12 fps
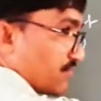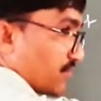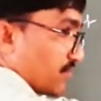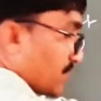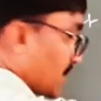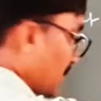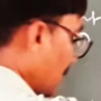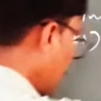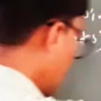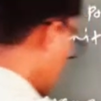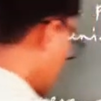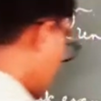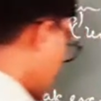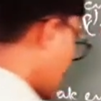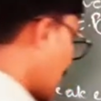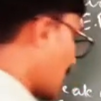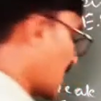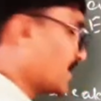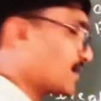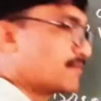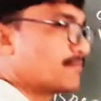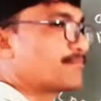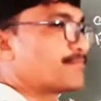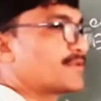formula,
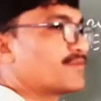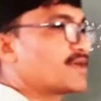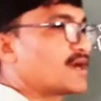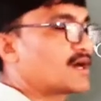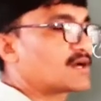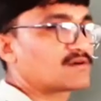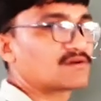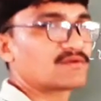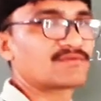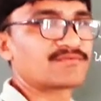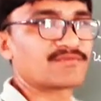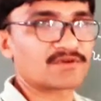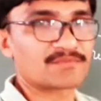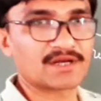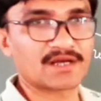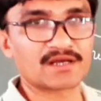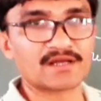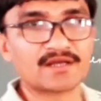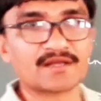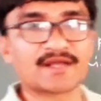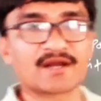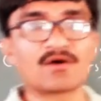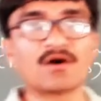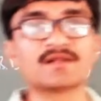and PVR formula.
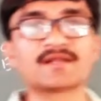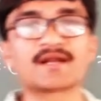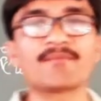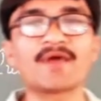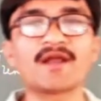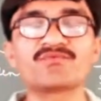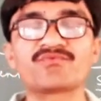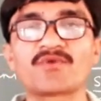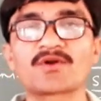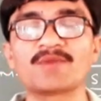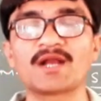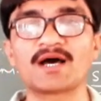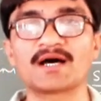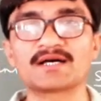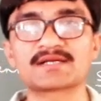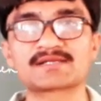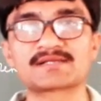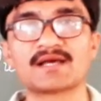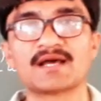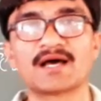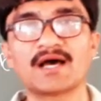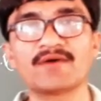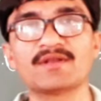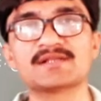Then all the remaining formulas
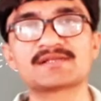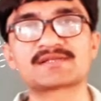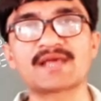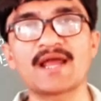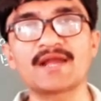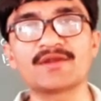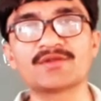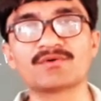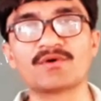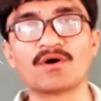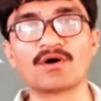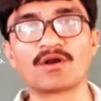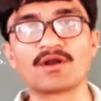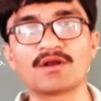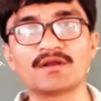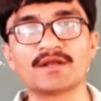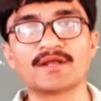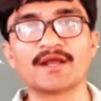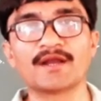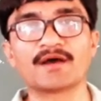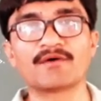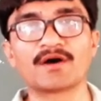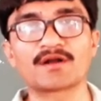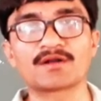I will send you all in
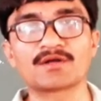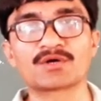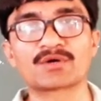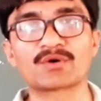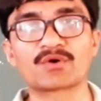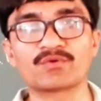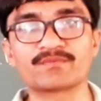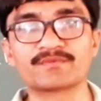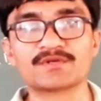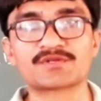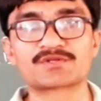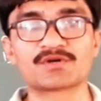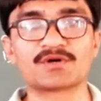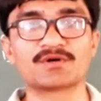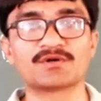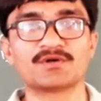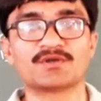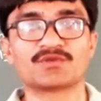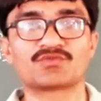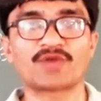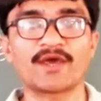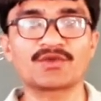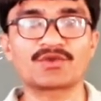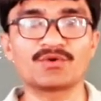our group. So
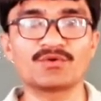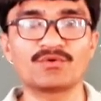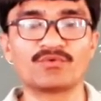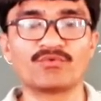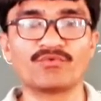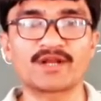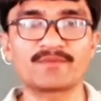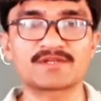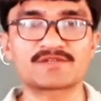thank you very much